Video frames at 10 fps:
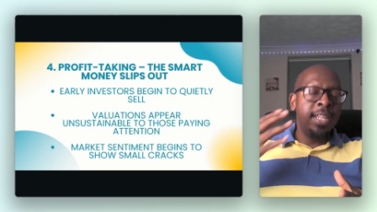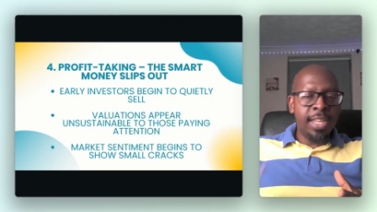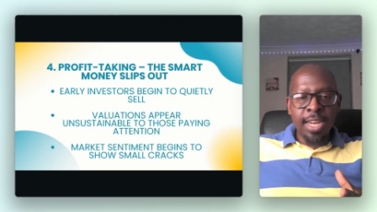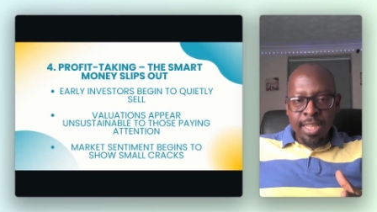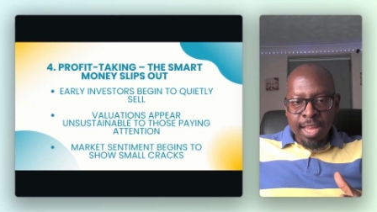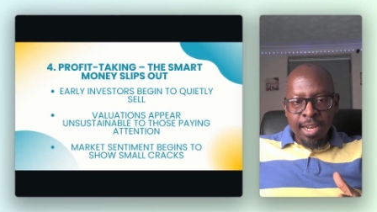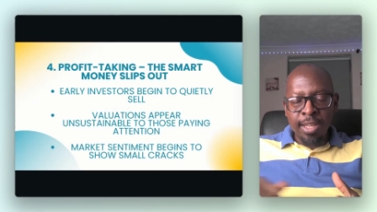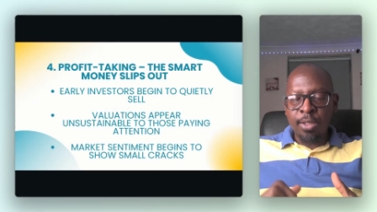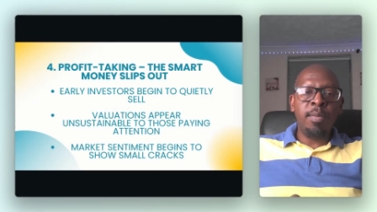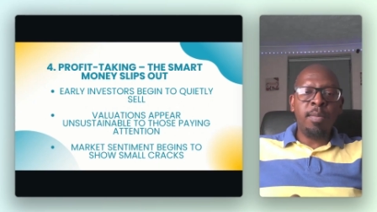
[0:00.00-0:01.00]
telling their
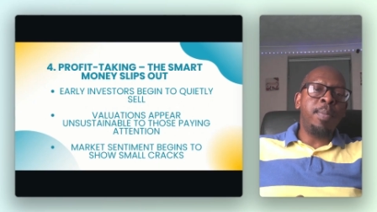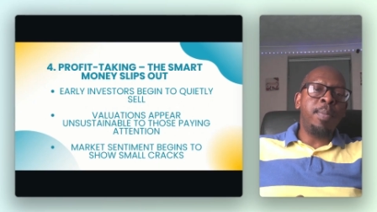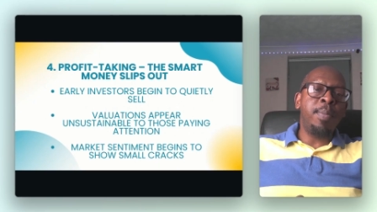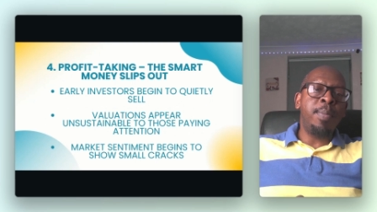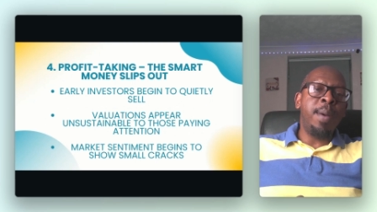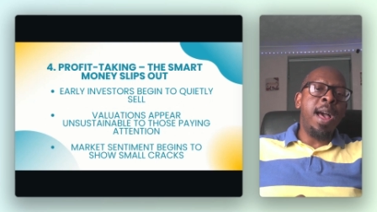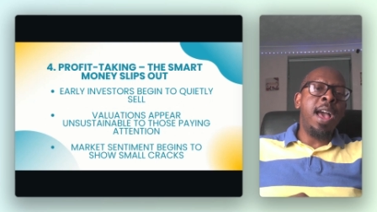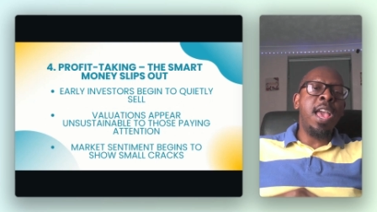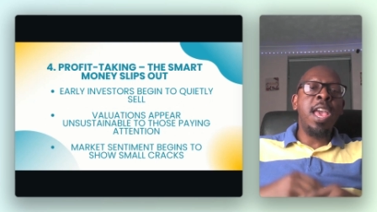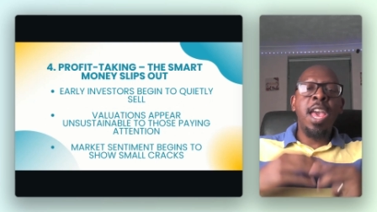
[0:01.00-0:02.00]
next door neighbor to
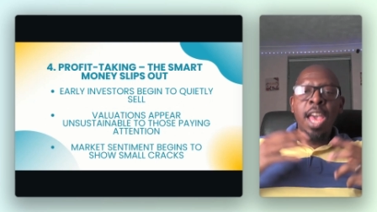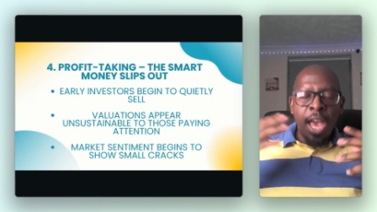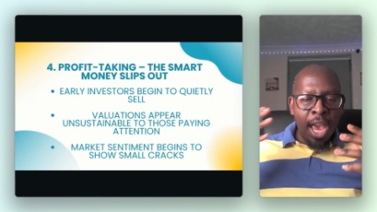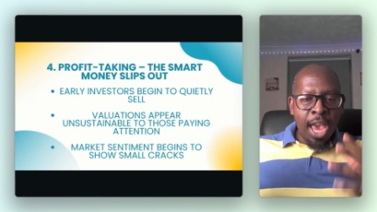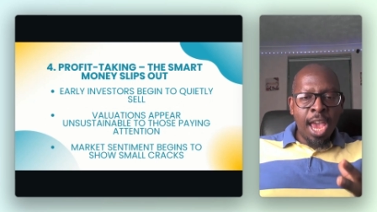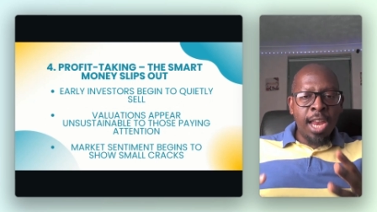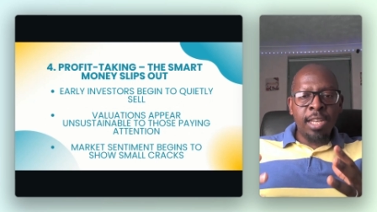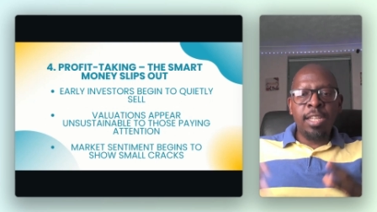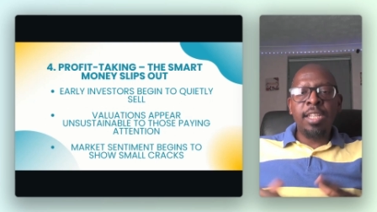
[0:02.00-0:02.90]
buy, and